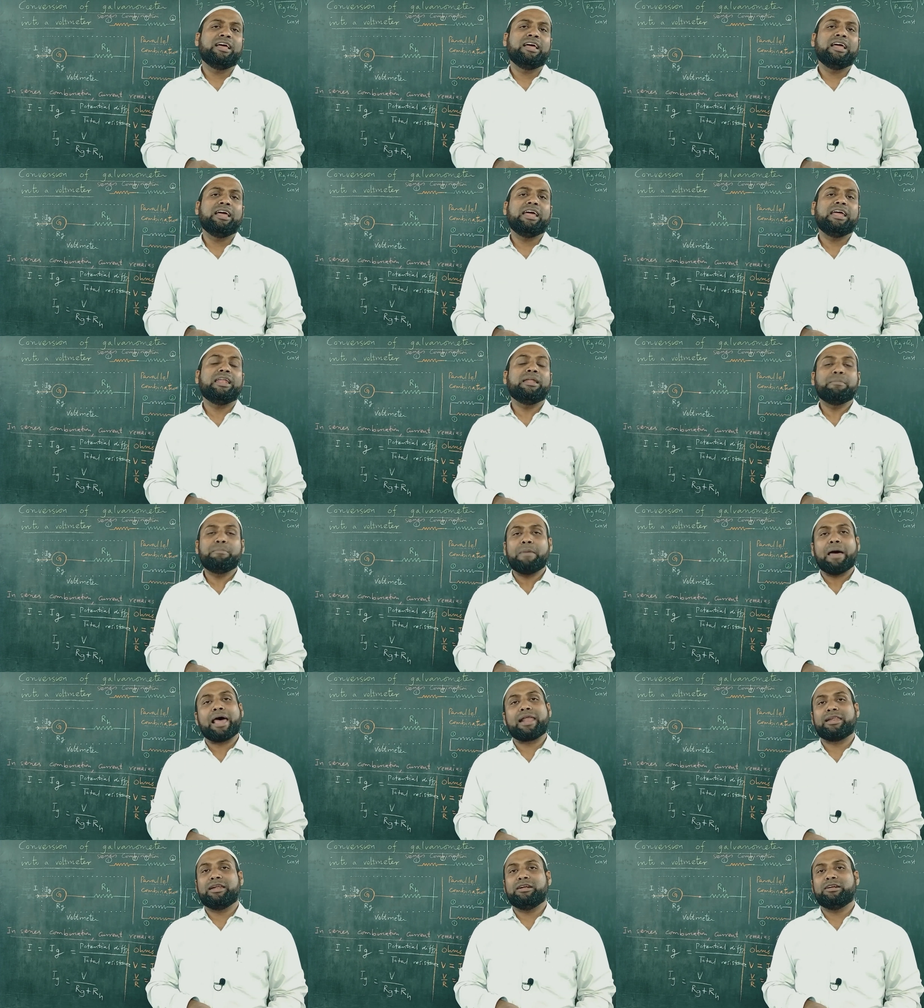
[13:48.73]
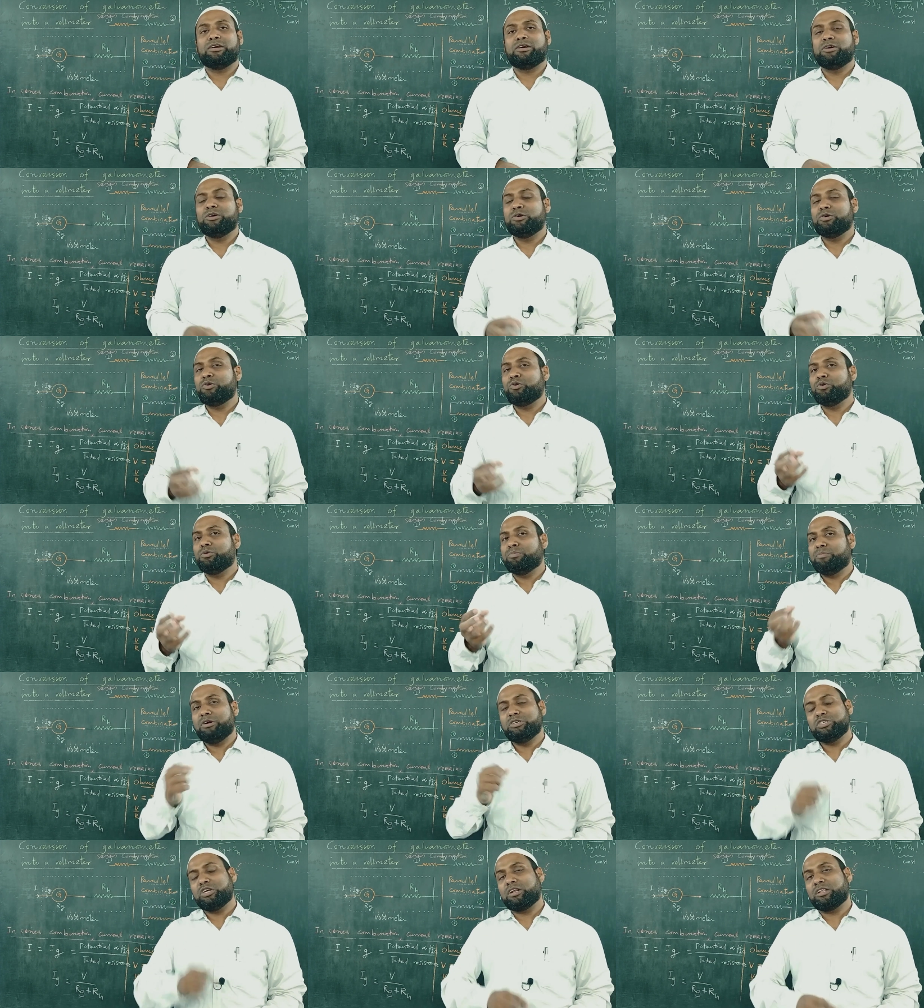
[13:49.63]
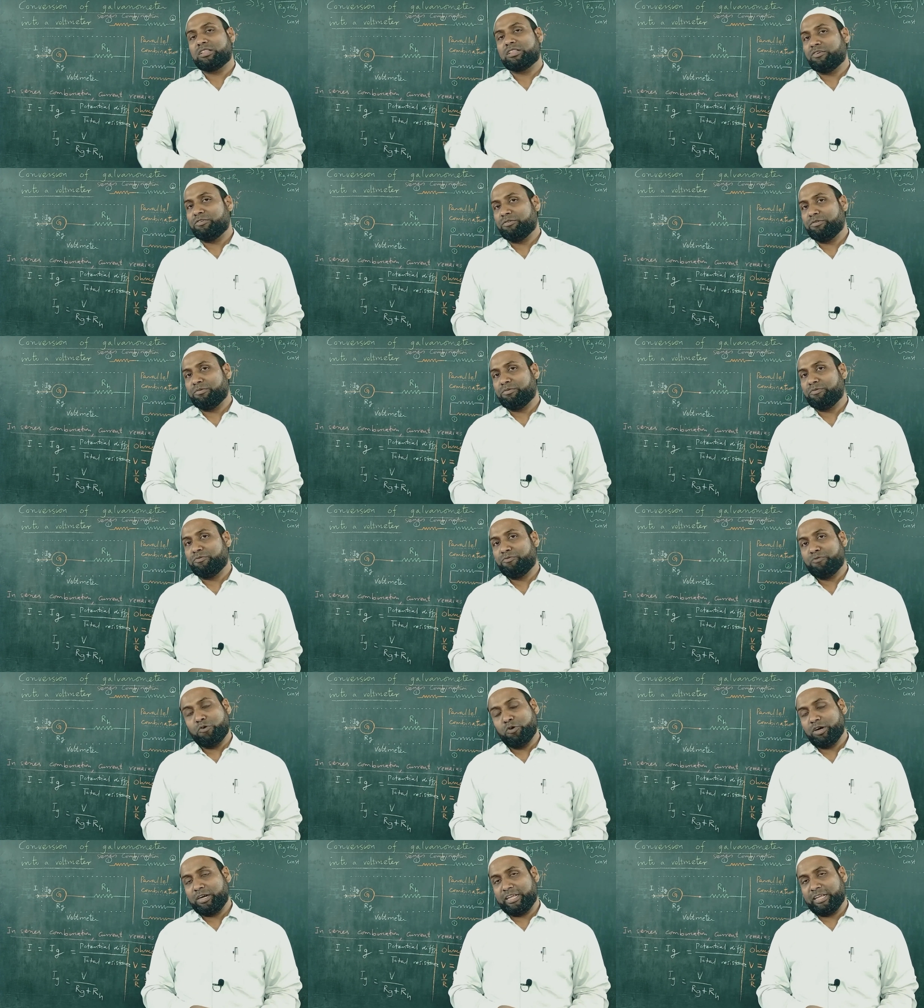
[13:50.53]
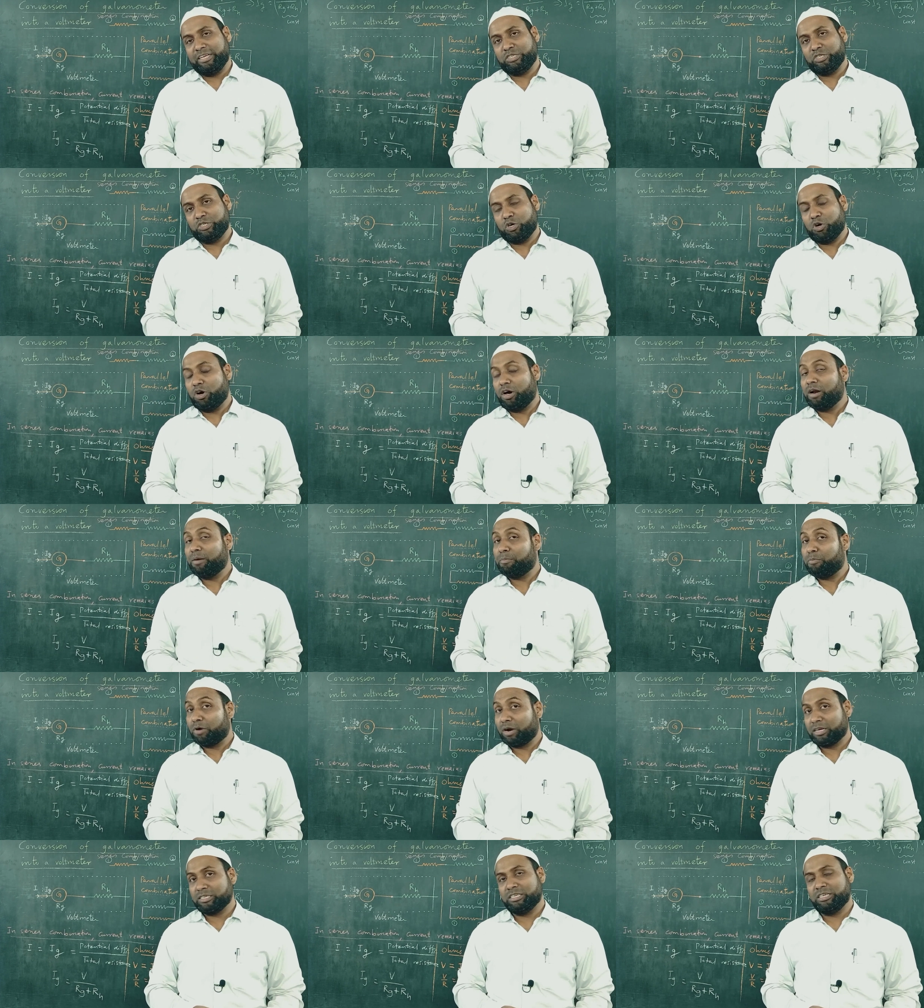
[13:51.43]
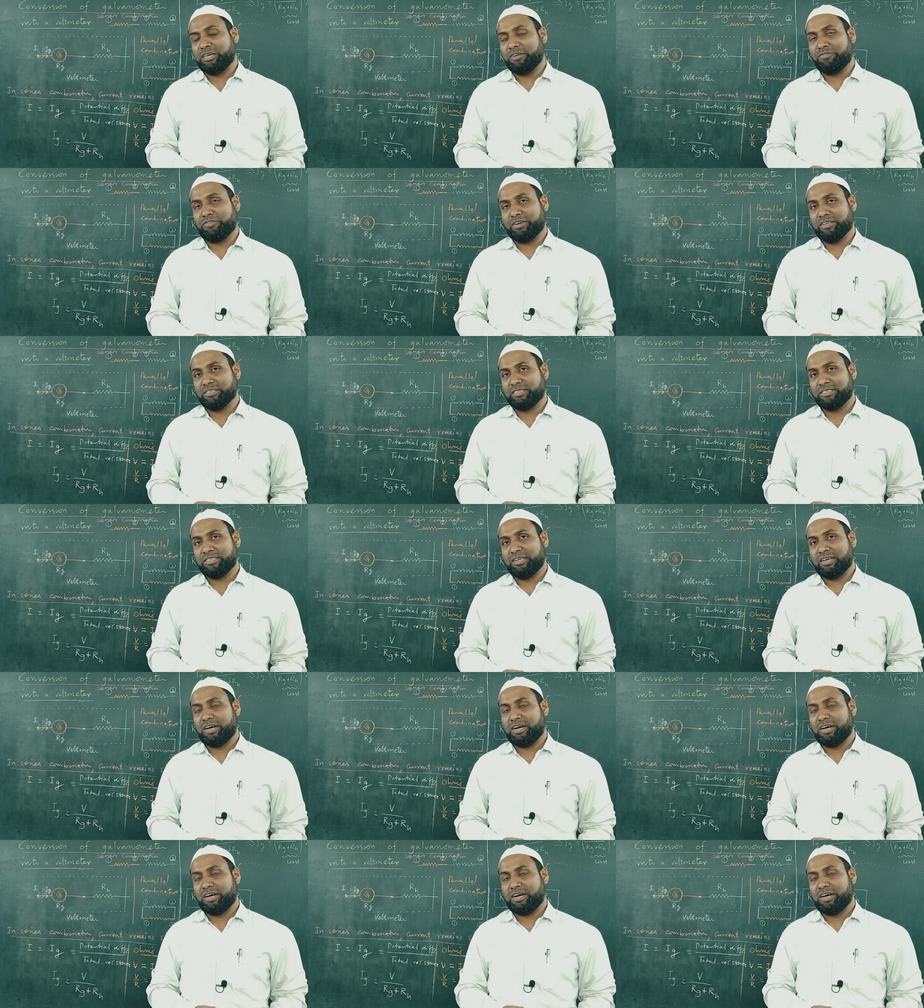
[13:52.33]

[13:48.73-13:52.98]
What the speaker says: in a parallel to measure the voltage or potential difference